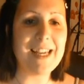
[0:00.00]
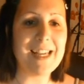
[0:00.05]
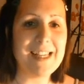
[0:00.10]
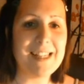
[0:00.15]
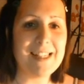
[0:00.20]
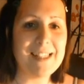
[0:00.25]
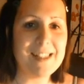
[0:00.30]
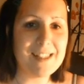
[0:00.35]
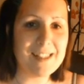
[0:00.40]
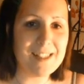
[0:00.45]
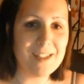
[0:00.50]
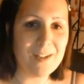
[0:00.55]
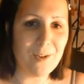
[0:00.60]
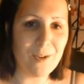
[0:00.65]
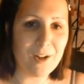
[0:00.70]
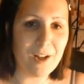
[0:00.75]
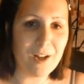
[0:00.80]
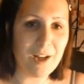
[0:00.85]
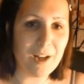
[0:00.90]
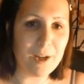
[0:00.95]
is
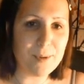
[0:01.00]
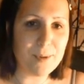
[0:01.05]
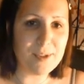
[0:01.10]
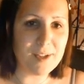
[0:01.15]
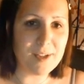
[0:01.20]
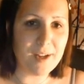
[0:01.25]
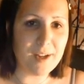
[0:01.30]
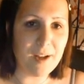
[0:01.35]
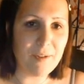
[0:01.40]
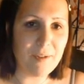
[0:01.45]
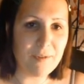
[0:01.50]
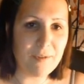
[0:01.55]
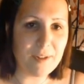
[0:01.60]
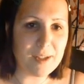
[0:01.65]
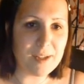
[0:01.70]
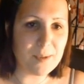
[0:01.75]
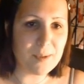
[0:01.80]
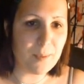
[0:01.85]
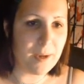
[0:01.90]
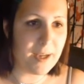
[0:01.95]
not close enough.
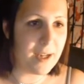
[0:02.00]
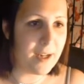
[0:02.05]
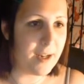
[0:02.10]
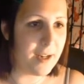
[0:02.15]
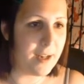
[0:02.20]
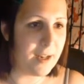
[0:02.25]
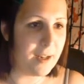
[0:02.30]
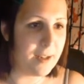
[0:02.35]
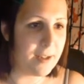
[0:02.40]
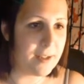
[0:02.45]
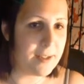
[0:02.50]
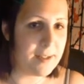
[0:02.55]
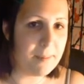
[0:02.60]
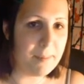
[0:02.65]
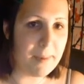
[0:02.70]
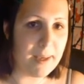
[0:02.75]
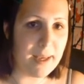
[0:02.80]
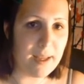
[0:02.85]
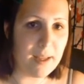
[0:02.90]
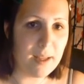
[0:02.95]
That's why it kind of looks a
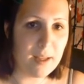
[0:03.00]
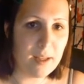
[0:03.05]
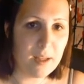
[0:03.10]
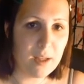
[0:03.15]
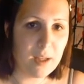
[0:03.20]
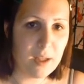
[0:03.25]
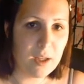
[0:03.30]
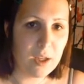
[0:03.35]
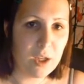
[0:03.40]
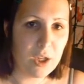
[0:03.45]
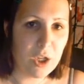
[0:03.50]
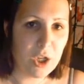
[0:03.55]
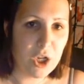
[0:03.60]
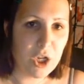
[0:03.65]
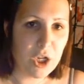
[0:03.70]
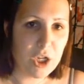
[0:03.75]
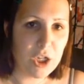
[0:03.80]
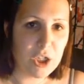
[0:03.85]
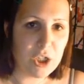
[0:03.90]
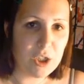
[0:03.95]
bit,
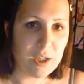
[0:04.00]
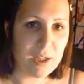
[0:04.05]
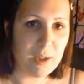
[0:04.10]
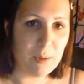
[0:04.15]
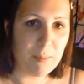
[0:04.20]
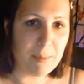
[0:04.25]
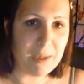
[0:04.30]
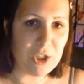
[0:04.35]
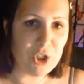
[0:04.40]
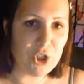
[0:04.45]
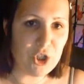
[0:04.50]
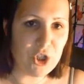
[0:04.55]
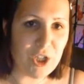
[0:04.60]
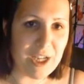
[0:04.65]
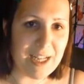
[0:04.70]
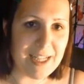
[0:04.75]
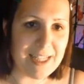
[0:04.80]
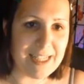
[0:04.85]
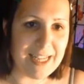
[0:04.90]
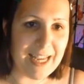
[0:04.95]
a little bit
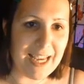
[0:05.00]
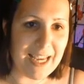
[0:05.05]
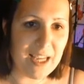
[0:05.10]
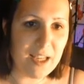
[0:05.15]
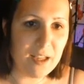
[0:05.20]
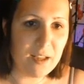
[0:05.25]
shitty.